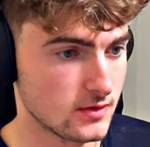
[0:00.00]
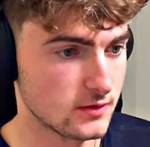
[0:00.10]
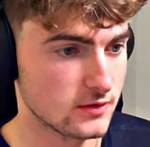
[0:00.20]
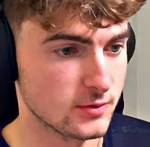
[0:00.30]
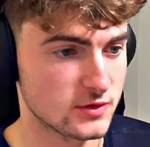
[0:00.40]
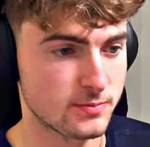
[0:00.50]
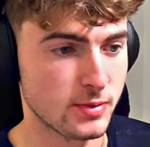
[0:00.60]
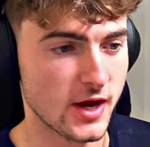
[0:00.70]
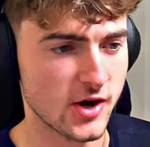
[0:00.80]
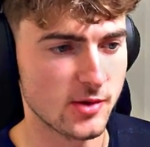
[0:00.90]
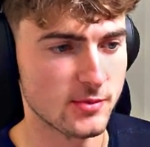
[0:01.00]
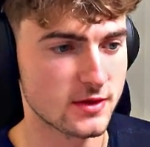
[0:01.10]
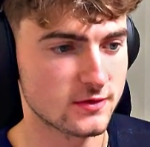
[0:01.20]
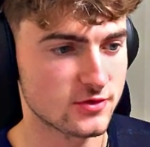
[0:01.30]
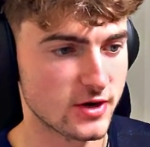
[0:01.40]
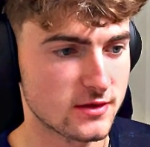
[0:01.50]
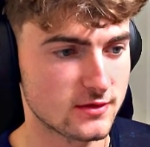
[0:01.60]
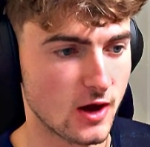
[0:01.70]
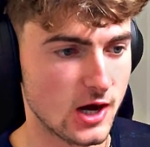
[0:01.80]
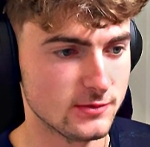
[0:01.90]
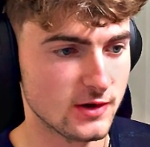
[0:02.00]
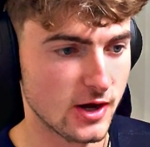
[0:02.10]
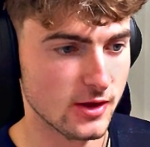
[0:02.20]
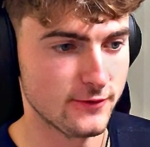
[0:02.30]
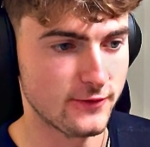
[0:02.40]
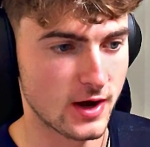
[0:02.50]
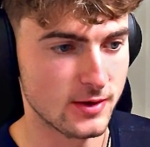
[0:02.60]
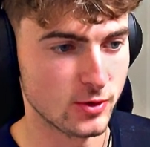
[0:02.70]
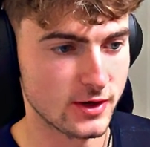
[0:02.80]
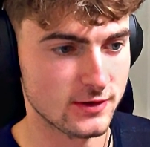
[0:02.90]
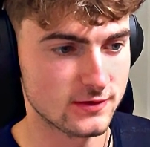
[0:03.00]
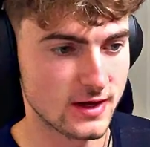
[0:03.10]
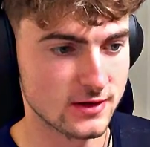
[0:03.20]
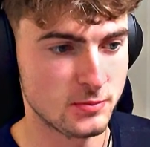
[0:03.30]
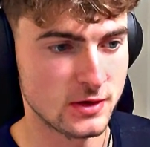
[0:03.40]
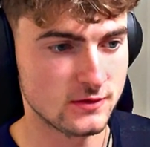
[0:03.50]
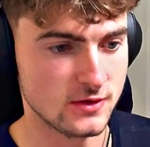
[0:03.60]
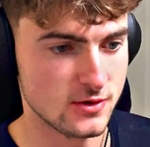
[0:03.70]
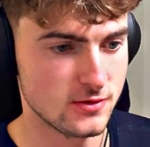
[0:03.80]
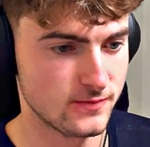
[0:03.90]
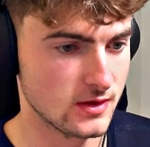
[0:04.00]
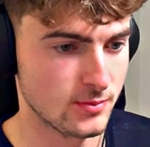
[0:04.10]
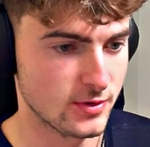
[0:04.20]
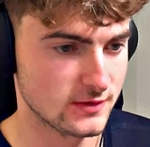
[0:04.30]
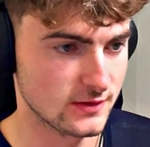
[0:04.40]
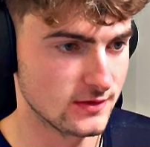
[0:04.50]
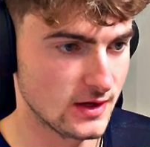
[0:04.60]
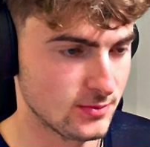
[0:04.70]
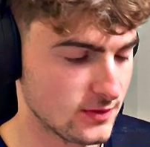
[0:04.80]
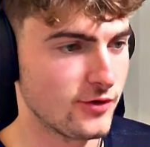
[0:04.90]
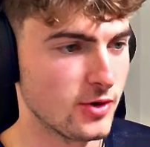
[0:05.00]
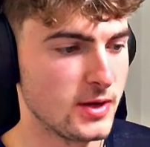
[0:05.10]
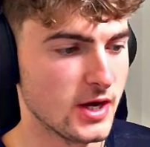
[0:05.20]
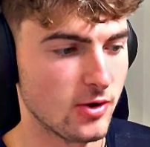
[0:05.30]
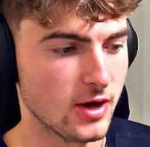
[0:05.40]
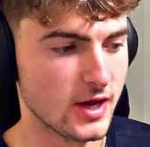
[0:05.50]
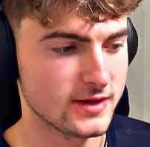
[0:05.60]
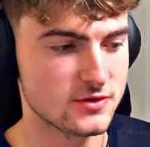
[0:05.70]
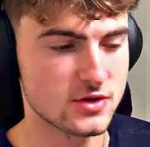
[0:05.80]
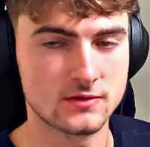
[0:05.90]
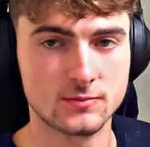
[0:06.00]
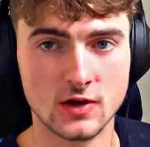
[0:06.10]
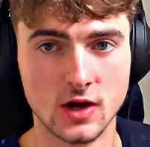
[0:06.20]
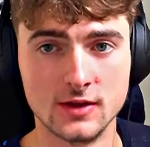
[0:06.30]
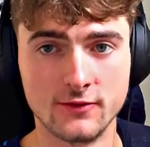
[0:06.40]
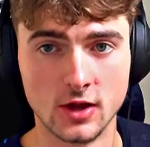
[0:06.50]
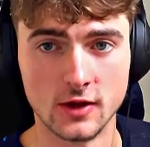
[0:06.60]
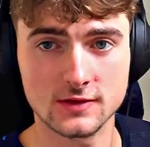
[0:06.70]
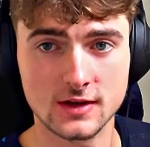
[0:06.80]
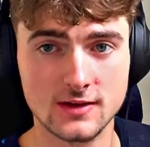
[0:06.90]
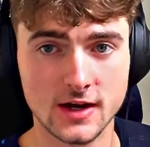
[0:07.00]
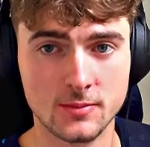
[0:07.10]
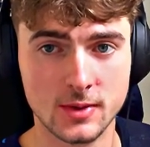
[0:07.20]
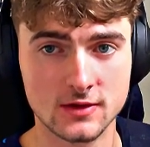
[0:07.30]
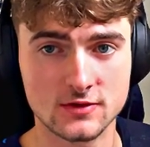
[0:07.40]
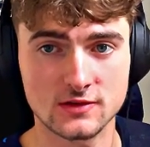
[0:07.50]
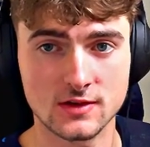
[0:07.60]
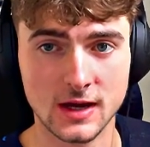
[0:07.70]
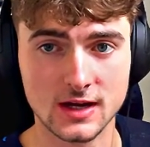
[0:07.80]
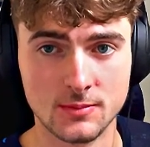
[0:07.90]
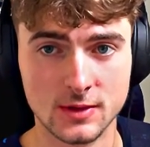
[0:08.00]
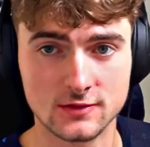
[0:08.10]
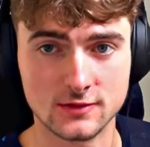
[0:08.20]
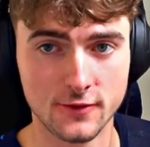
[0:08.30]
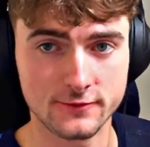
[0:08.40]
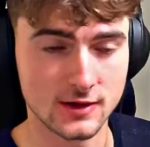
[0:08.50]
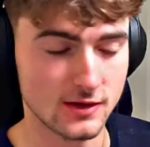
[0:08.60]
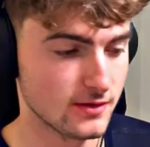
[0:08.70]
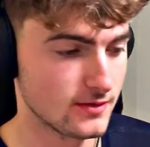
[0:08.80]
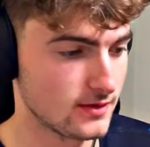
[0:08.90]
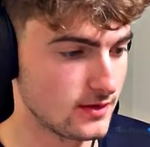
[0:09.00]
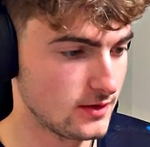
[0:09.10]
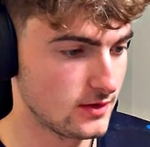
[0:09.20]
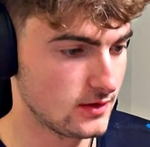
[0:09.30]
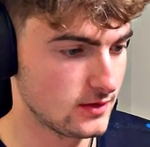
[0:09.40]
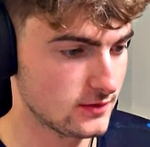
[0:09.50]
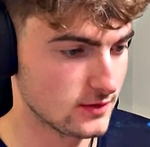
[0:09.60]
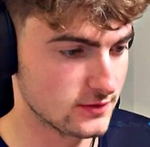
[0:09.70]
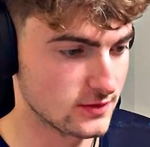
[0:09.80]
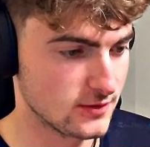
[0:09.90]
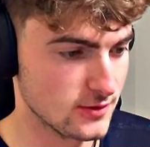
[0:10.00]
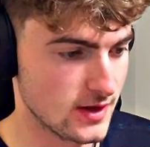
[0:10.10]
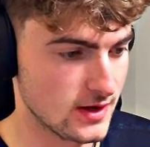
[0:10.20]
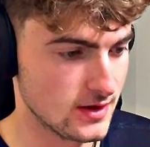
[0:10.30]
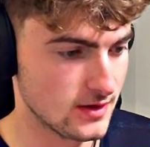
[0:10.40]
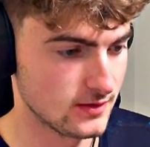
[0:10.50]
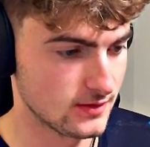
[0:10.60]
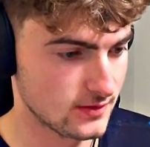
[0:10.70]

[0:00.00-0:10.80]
So just play around with the strength time dial and find whatever sounds best to you, and then press accept. For a piano, I like to just turn the velocity down a bit, just to make it a bit softer. So let's just do that here.